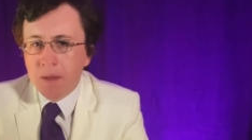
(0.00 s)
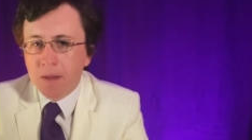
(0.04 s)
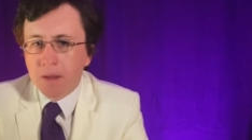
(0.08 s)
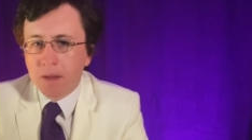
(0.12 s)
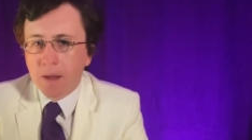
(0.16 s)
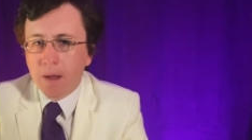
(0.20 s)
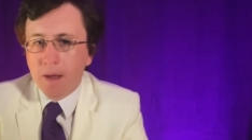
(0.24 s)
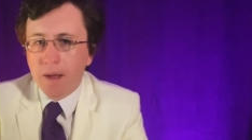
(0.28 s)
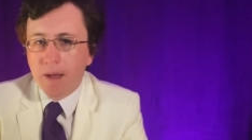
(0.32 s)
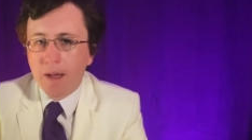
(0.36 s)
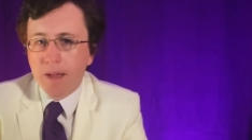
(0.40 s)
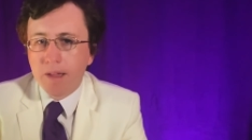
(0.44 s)

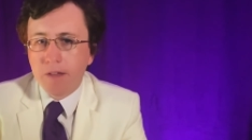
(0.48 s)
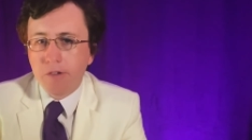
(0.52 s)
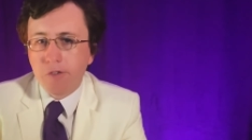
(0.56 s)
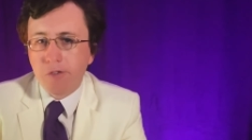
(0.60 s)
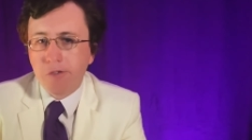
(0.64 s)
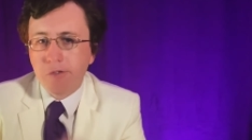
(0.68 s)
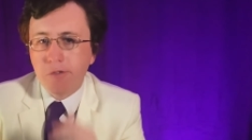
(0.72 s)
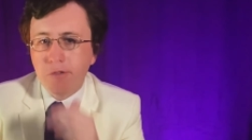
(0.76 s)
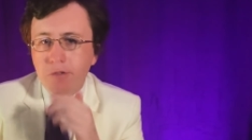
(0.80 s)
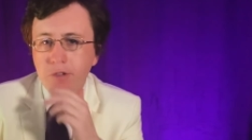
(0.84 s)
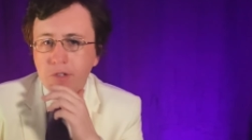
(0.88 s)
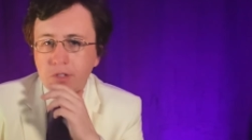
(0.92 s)
guy
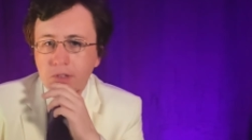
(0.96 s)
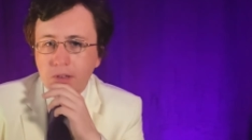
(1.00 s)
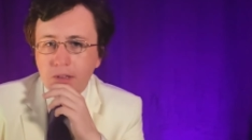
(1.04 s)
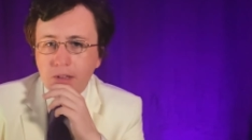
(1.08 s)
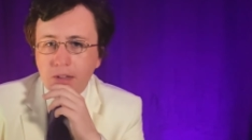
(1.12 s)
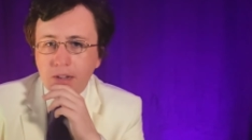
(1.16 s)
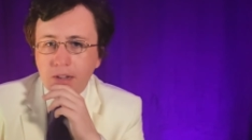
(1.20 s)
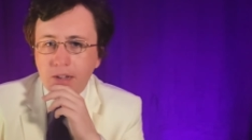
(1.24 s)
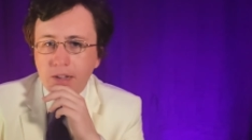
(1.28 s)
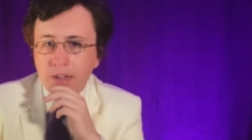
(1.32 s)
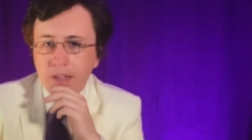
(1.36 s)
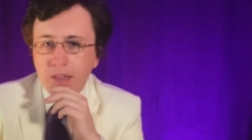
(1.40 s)
who's
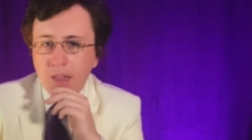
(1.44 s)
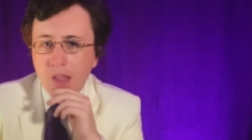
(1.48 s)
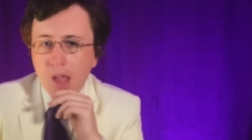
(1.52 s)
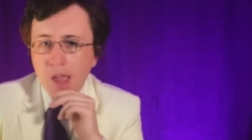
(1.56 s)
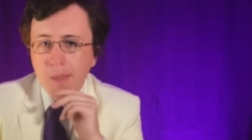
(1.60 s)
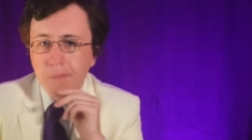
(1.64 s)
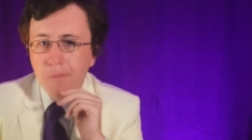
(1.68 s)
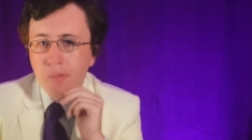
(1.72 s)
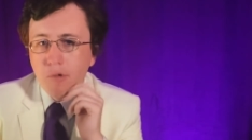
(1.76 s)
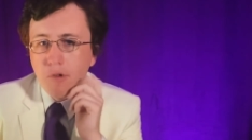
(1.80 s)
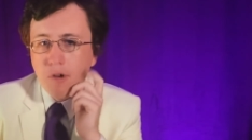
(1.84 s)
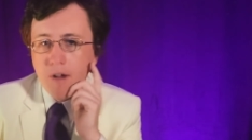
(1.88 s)
a
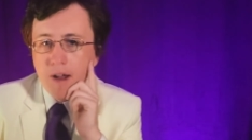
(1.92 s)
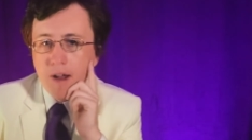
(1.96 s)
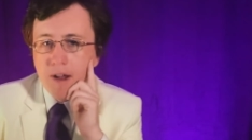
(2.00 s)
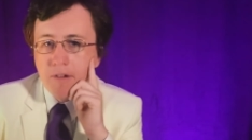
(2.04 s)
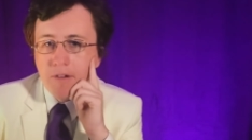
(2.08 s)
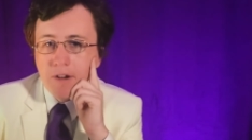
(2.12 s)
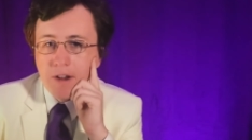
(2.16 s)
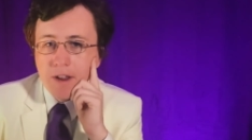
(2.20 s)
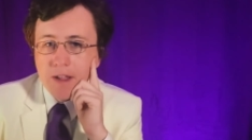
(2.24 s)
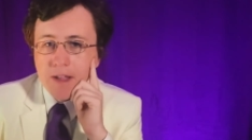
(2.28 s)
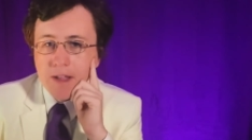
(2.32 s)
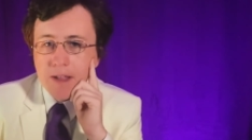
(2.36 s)

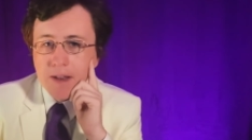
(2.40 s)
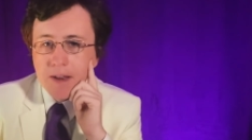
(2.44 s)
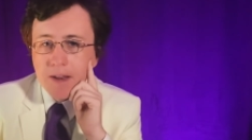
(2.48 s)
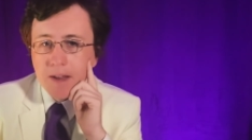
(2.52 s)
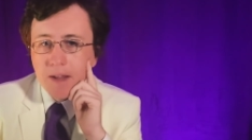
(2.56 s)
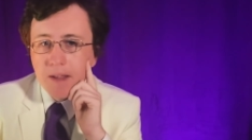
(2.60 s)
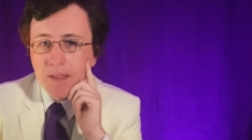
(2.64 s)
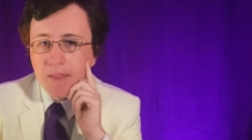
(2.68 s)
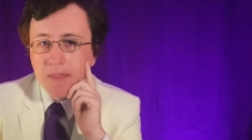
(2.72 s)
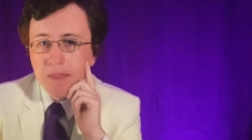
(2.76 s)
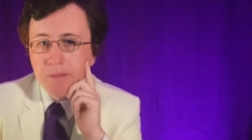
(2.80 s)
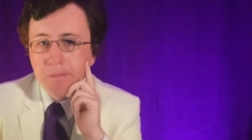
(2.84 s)
librarian
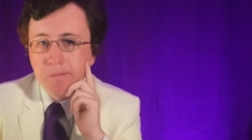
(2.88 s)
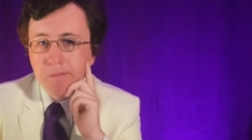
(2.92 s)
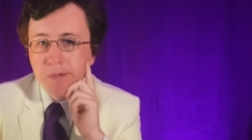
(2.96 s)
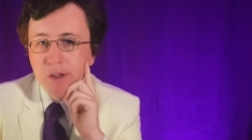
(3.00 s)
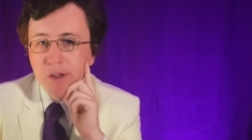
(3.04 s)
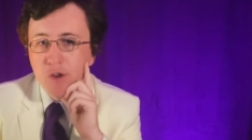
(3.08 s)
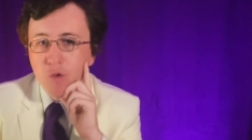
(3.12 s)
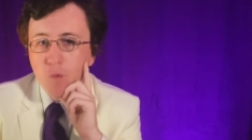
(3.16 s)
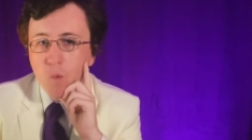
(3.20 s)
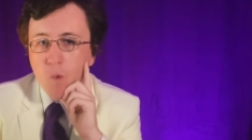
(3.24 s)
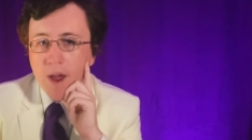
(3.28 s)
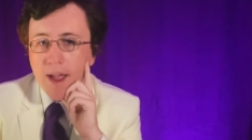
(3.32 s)
in the
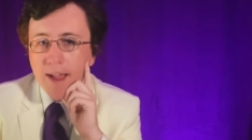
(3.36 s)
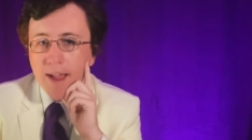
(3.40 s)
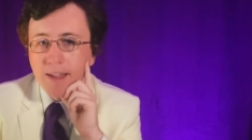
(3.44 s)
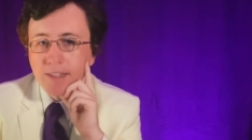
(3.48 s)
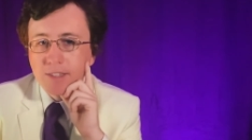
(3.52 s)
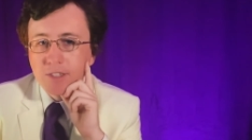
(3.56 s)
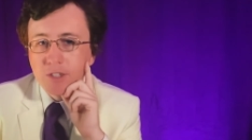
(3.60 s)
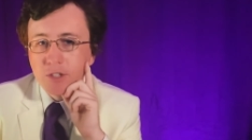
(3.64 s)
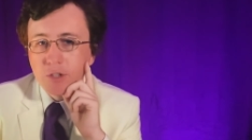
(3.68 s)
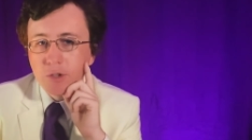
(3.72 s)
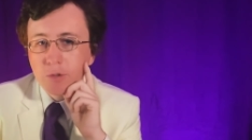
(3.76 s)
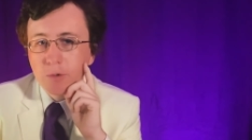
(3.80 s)

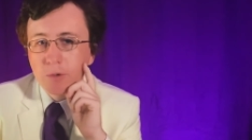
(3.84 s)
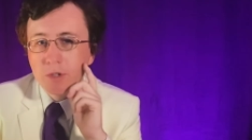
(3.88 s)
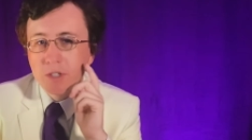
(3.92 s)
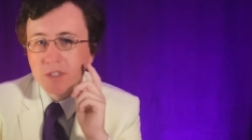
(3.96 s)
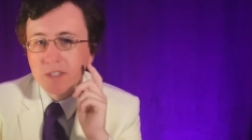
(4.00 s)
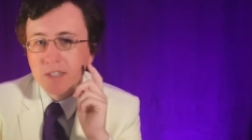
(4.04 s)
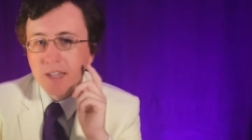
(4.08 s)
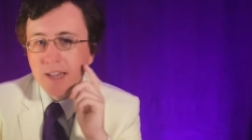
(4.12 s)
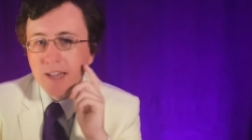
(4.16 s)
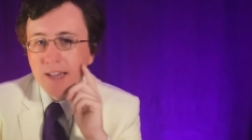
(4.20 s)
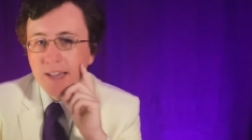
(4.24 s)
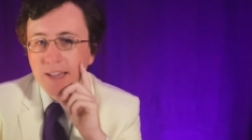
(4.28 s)
Midwest who was
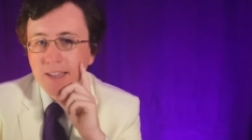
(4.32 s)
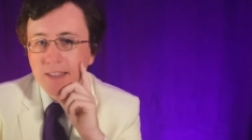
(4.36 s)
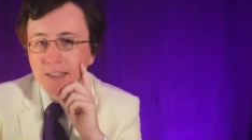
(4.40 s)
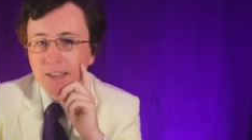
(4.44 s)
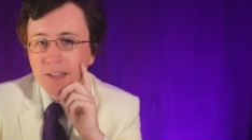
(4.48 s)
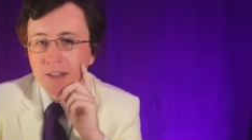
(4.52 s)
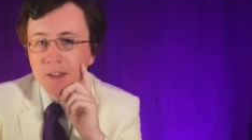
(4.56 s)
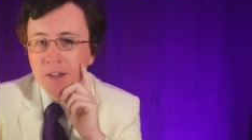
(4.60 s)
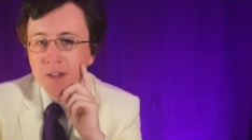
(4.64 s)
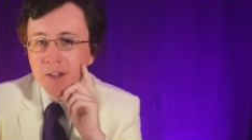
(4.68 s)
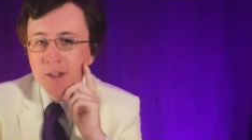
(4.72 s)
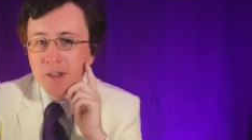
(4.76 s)
saying
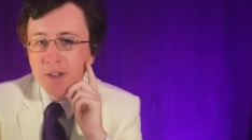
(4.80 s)
that,